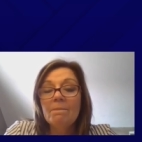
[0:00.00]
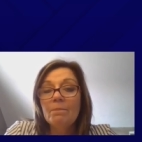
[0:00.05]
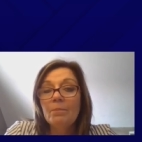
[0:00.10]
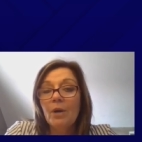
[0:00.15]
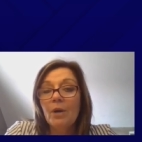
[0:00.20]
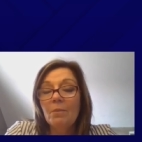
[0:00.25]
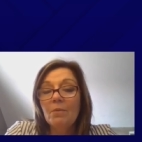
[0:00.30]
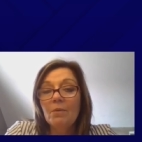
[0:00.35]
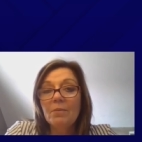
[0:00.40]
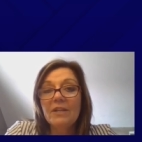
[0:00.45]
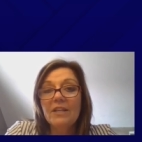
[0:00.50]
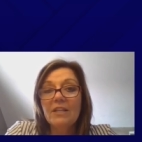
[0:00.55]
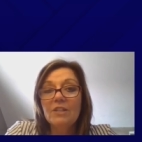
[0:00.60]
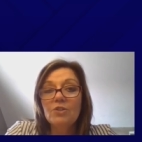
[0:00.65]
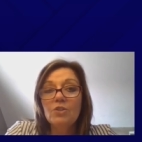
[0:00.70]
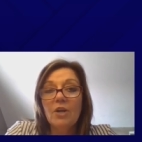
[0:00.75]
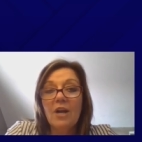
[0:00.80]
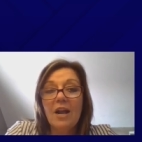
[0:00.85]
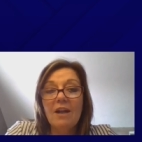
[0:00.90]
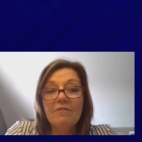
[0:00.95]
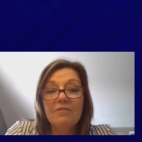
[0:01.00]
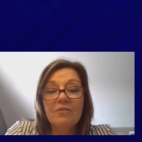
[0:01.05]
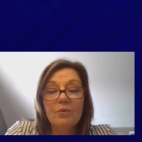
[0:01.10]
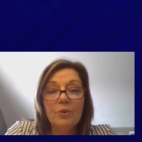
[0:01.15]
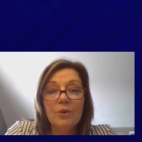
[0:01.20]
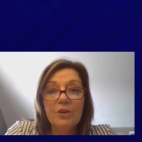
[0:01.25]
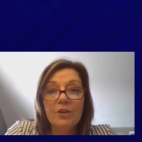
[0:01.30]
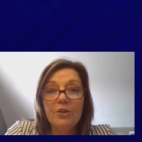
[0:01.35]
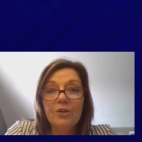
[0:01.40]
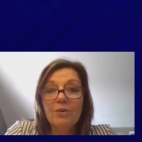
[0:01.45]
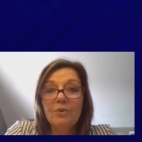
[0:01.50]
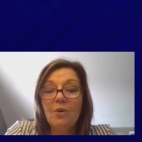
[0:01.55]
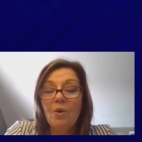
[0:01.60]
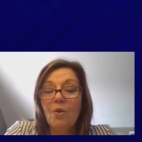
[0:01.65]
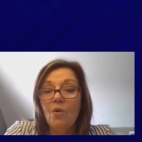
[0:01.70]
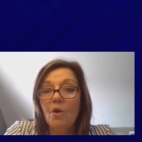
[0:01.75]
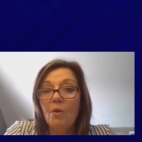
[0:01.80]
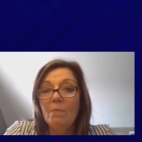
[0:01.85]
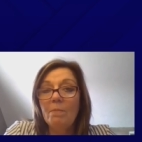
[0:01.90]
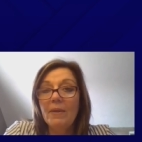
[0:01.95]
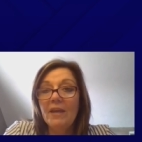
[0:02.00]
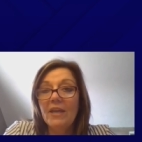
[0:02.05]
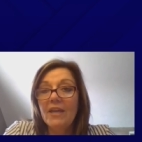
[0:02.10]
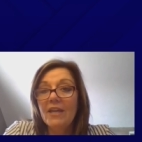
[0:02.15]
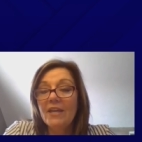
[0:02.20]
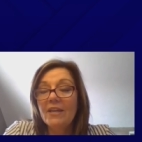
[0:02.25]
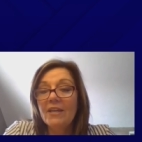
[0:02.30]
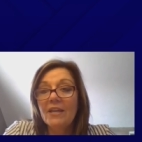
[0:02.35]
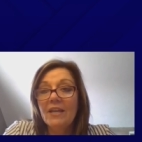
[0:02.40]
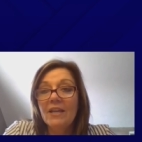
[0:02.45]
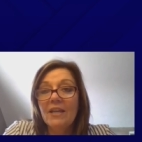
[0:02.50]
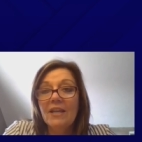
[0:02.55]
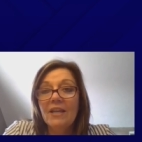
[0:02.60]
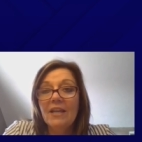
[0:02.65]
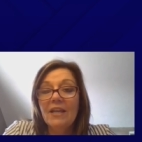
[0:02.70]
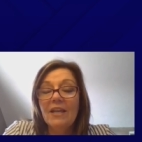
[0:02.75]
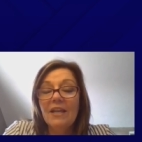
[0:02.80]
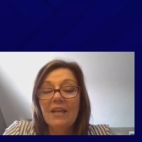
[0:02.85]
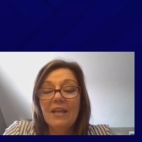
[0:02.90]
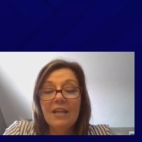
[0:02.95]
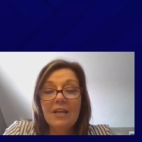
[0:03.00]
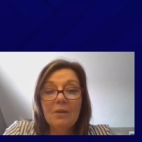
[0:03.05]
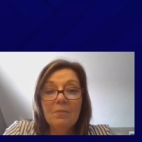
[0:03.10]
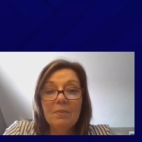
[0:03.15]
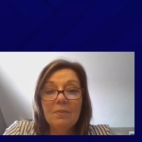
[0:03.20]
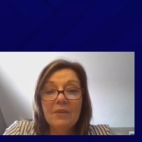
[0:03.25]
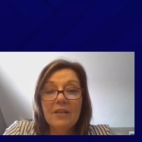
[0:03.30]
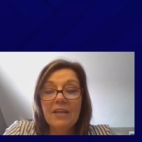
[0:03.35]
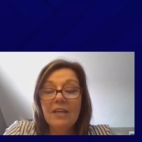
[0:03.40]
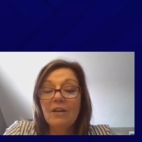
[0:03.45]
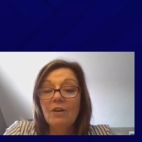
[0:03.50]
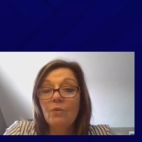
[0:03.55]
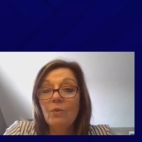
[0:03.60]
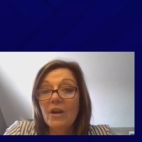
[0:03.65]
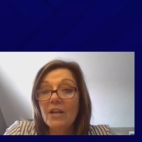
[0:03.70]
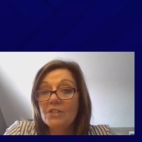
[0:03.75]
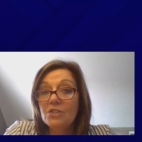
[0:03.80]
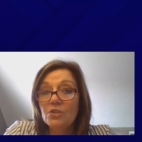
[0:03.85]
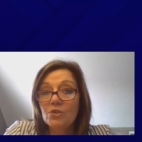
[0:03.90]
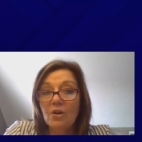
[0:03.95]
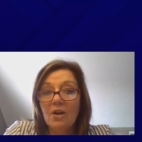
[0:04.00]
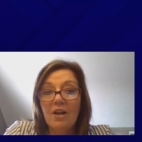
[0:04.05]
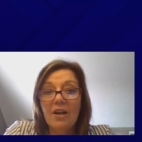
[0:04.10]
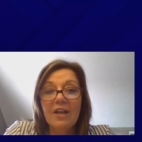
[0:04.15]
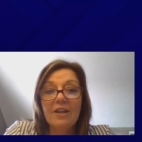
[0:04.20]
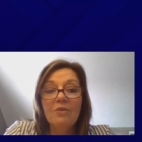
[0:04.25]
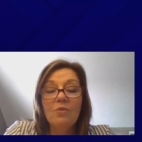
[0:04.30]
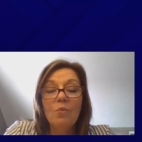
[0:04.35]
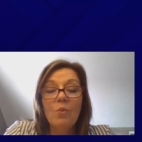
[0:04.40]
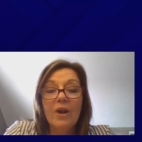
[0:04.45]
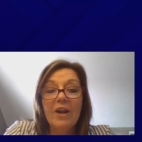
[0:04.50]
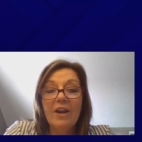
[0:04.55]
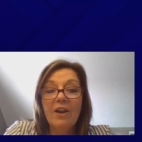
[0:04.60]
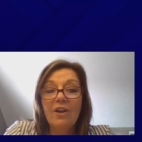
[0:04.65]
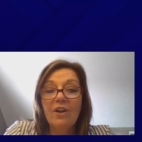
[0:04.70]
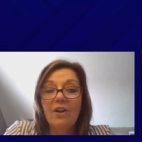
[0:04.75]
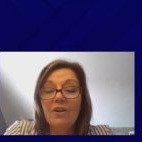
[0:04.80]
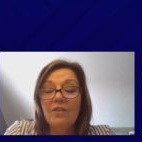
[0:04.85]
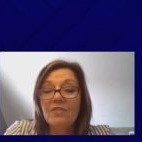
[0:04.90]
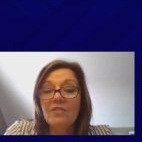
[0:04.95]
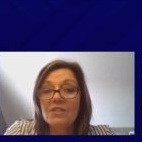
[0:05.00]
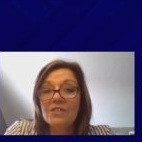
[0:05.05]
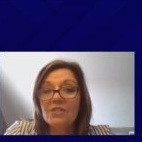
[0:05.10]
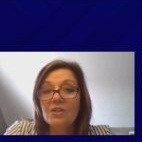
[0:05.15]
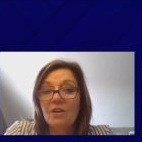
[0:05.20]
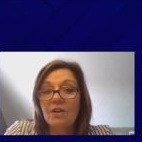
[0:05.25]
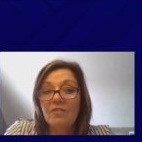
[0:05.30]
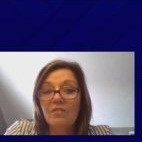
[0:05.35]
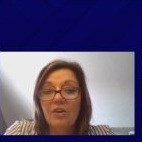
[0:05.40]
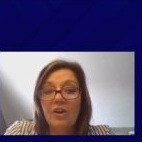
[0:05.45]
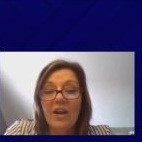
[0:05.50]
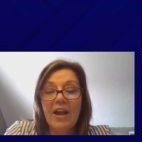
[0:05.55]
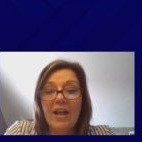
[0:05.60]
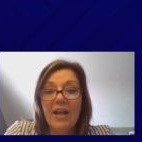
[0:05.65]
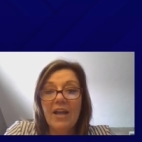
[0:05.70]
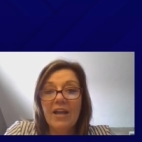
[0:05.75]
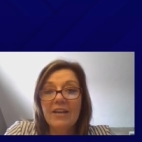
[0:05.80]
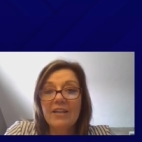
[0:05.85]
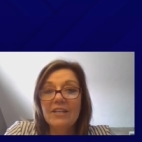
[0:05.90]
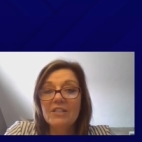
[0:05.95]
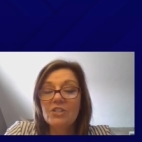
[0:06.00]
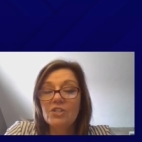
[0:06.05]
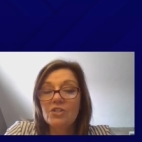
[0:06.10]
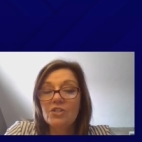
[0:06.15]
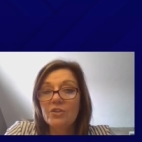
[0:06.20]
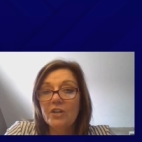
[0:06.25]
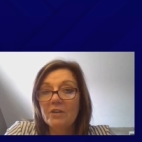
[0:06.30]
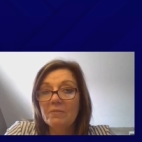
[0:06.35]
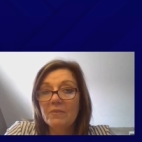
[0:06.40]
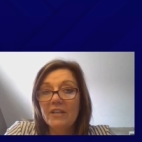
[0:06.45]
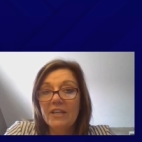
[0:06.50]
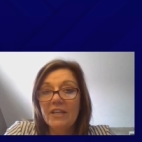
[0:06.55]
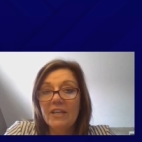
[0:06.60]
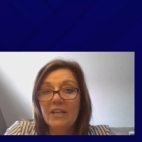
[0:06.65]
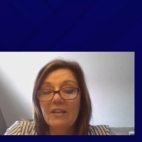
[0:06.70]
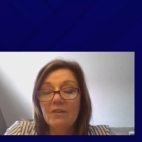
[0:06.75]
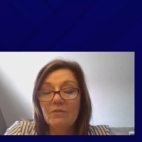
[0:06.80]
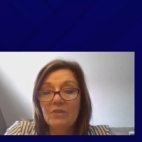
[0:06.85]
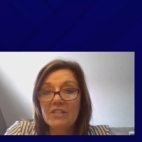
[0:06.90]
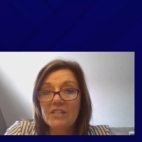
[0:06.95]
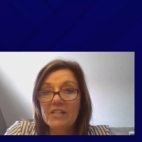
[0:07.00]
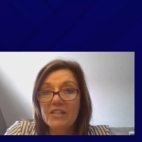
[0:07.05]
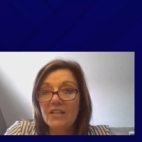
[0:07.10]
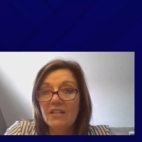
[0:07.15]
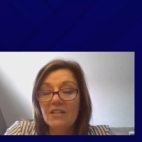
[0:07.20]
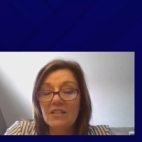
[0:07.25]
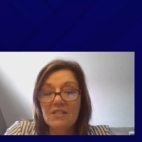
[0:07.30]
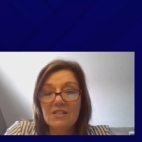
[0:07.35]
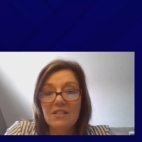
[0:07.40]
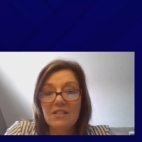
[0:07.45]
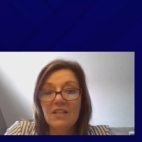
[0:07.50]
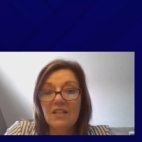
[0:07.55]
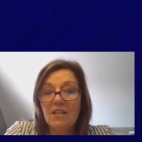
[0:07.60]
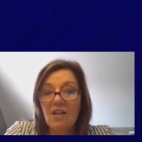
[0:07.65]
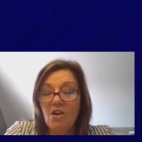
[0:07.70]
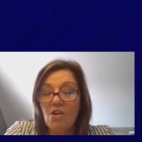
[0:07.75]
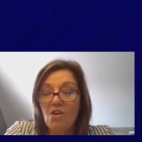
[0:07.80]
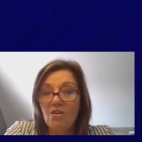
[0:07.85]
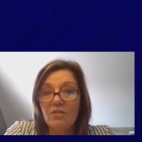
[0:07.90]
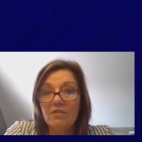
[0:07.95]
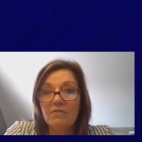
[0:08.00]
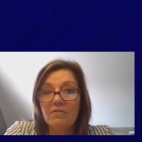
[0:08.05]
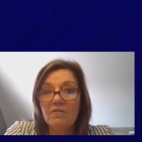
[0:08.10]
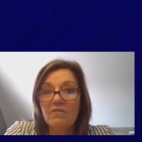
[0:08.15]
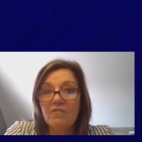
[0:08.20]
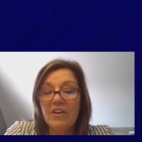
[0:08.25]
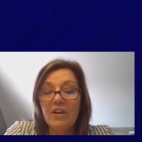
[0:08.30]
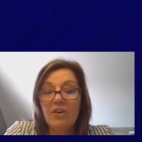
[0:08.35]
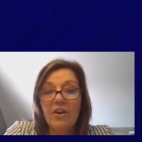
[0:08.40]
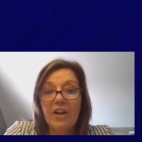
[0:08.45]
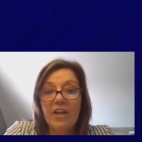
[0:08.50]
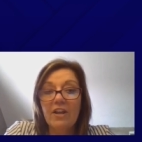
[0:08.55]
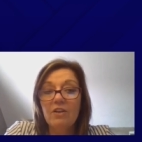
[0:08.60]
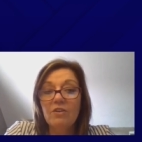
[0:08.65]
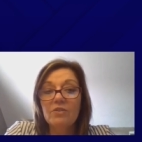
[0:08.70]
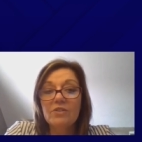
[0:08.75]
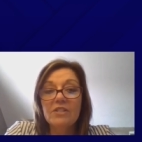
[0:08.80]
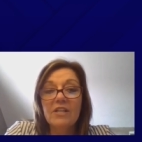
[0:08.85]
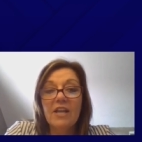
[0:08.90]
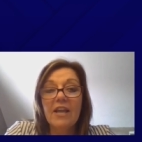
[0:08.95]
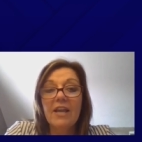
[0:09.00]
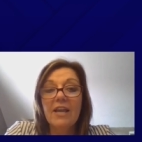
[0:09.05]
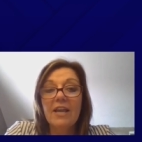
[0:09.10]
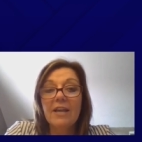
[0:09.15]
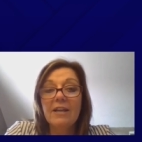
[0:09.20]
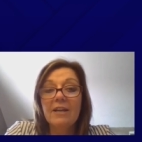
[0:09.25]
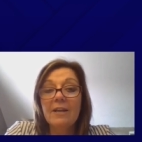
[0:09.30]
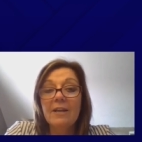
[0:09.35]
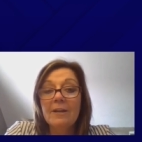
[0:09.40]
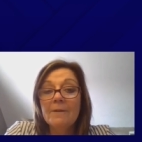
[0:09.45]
probably a drive-through or been in a restaurant where the server had extremely ridiculously long fingernails, and